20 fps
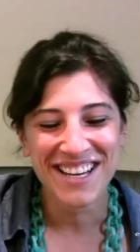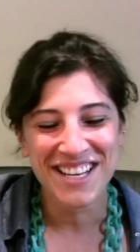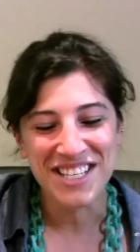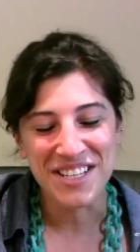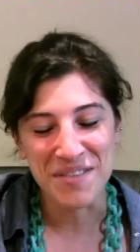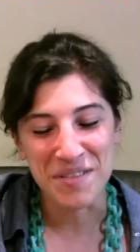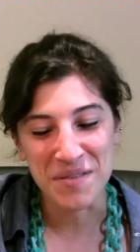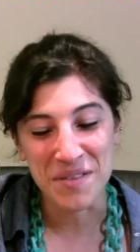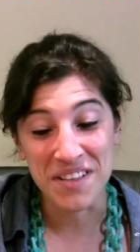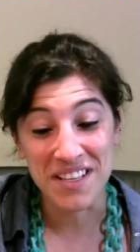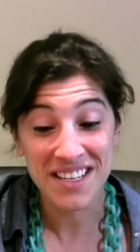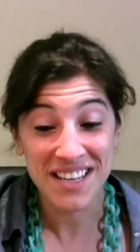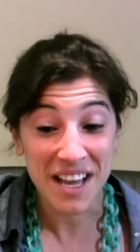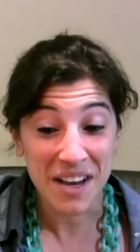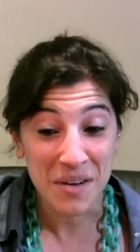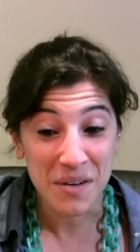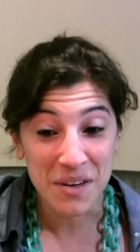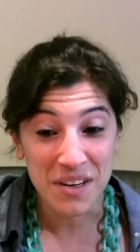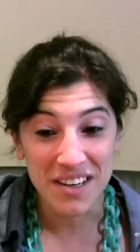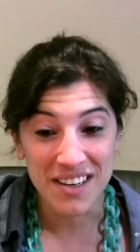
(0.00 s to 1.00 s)
someone with a
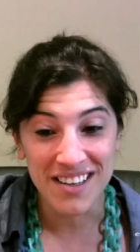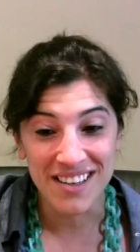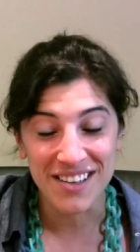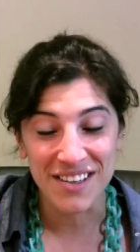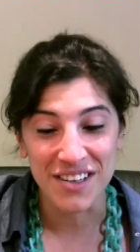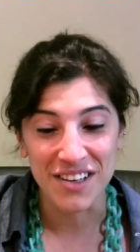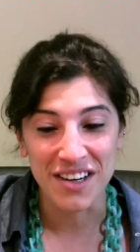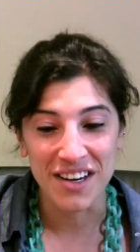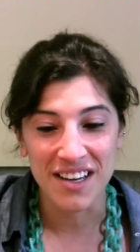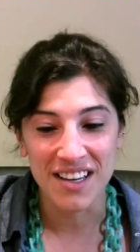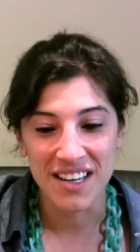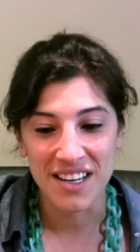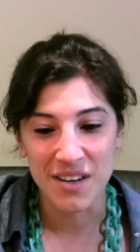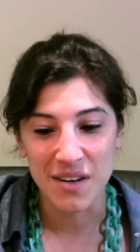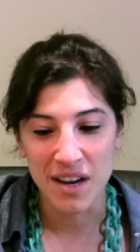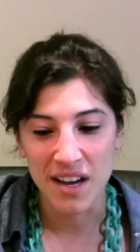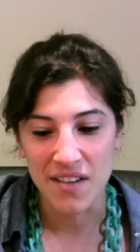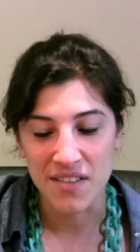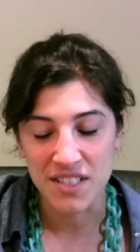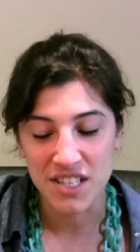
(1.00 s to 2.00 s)
network, or
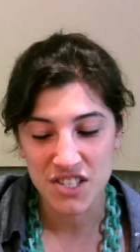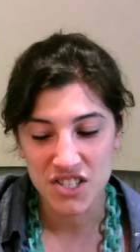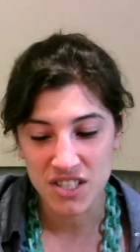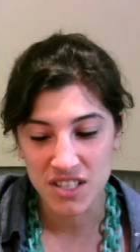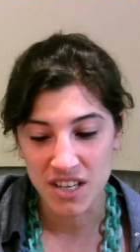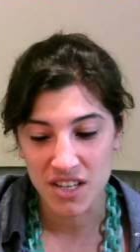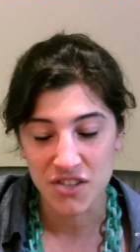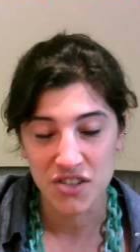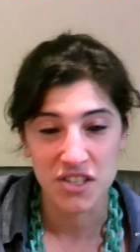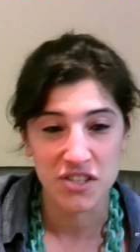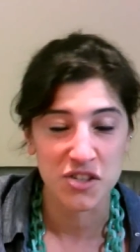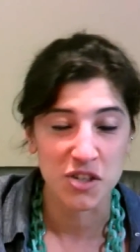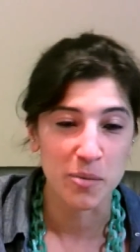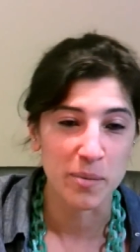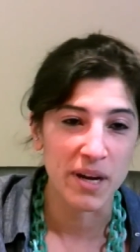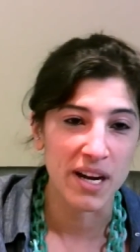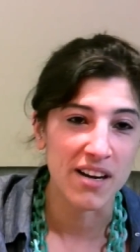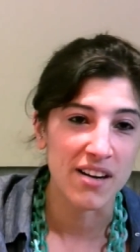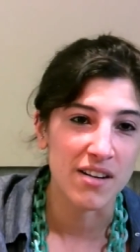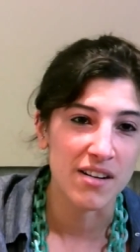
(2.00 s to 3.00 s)
I have such a non-traditional
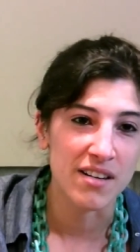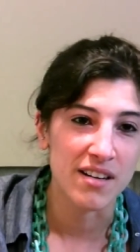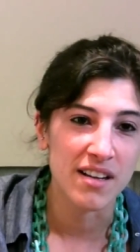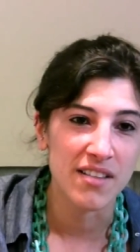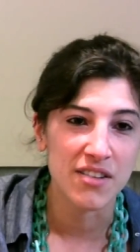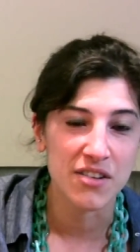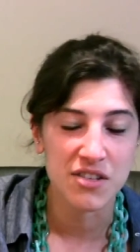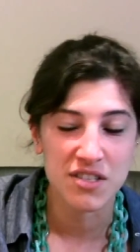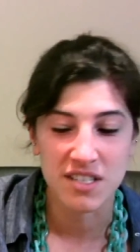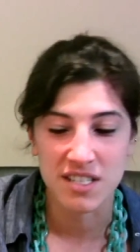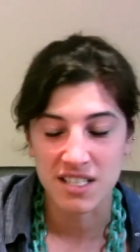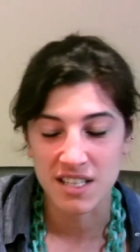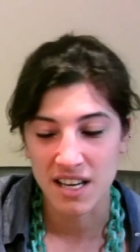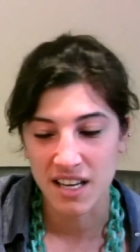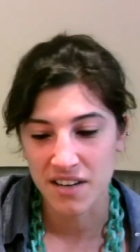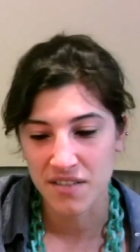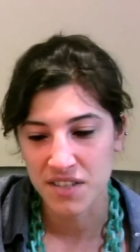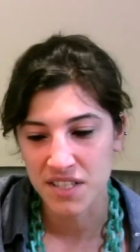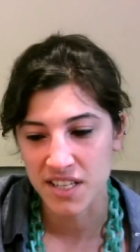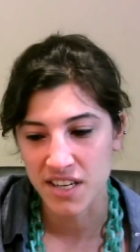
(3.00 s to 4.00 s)
background, and there's this
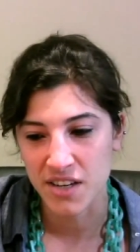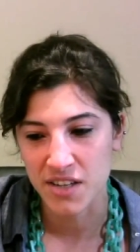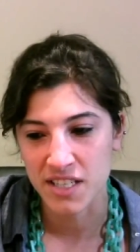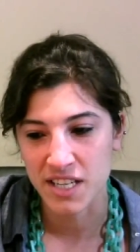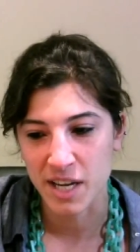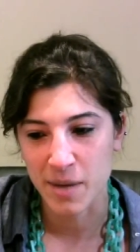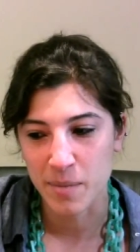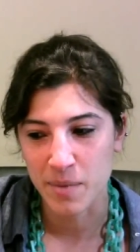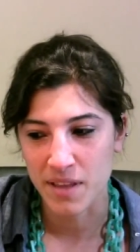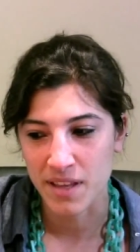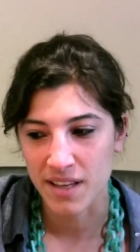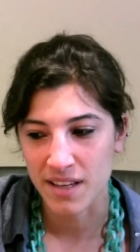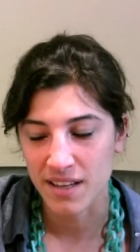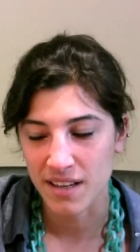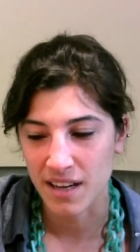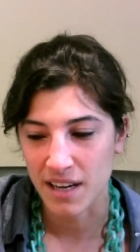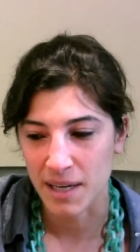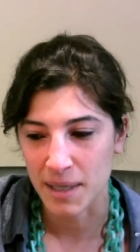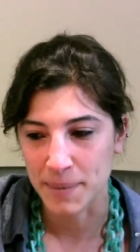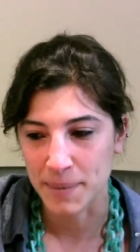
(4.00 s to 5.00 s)
kind of stereotype that